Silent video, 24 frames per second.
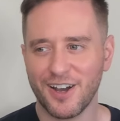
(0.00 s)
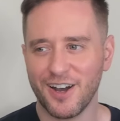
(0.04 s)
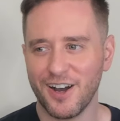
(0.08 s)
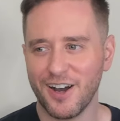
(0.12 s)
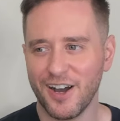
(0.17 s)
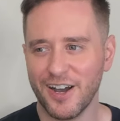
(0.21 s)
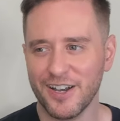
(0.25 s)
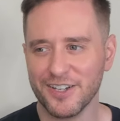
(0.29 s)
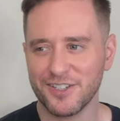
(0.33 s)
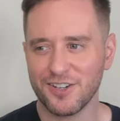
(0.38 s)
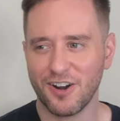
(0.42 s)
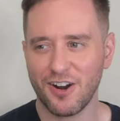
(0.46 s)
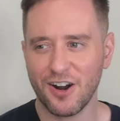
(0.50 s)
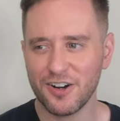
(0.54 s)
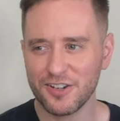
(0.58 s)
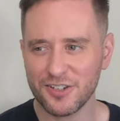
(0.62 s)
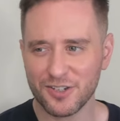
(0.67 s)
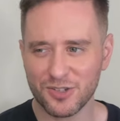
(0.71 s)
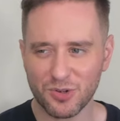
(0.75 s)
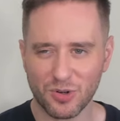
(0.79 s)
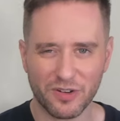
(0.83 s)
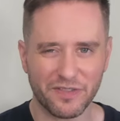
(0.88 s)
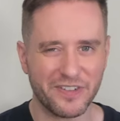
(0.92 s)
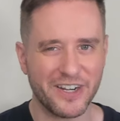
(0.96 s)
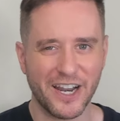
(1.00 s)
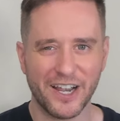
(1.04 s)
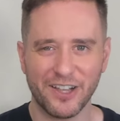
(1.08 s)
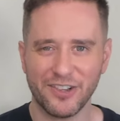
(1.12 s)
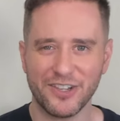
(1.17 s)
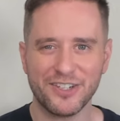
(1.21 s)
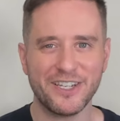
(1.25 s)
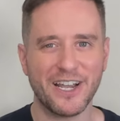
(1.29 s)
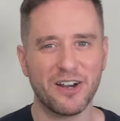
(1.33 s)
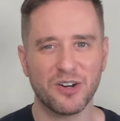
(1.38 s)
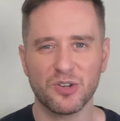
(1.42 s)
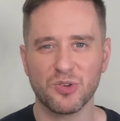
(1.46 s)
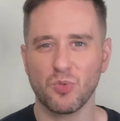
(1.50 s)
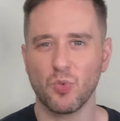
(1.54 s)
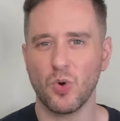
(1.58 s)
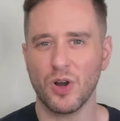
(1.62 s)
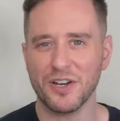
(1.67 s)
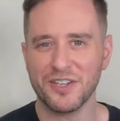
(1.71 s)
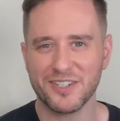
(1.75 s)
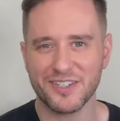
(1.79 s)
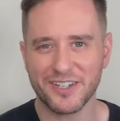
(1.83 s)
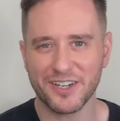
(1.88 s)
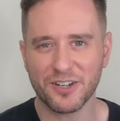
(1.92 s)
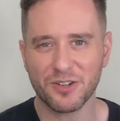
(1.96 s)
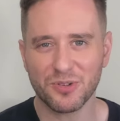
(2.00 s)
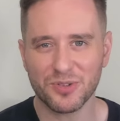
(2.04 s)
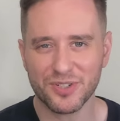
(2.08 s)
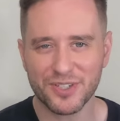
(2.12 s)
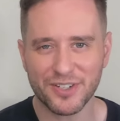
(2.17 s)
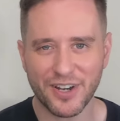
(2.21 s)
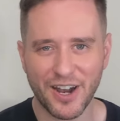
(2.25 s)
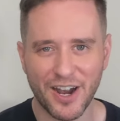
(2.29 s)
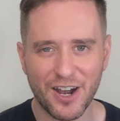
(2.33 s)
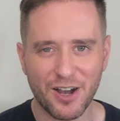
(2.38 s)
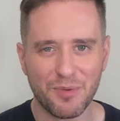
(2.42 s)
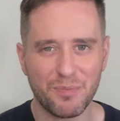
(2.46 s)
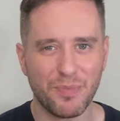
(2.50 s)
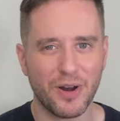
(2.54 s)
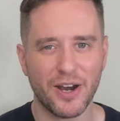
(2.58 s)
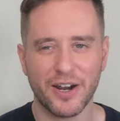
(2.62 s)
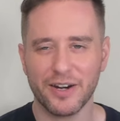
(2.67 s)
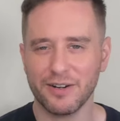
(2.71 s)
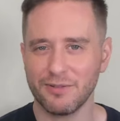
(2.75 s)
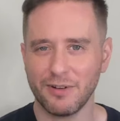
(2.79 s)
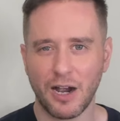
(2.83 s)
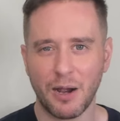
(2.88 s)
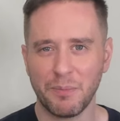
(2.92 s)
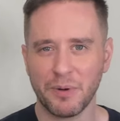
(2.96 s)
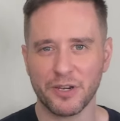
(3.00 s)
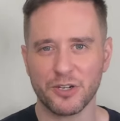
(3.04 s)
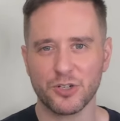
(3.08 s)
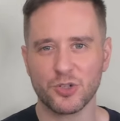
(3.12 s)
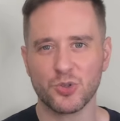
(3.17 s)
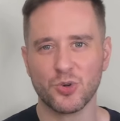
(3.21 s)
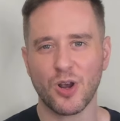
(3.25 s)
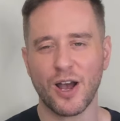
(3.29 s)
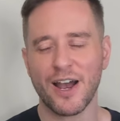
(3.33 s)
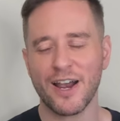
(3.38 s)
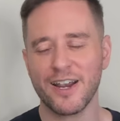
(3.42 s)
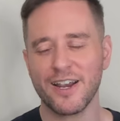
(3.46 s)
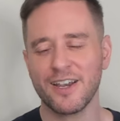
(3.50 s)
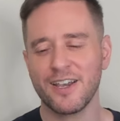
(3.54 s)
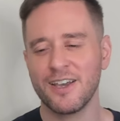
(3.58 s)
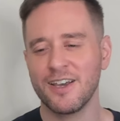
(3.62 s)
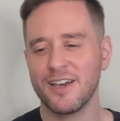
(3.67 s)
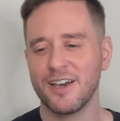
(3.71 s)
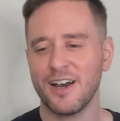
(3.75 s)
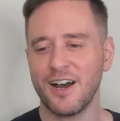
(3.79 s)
It's hard to sort of nail it down to one single style, but I'm going to try.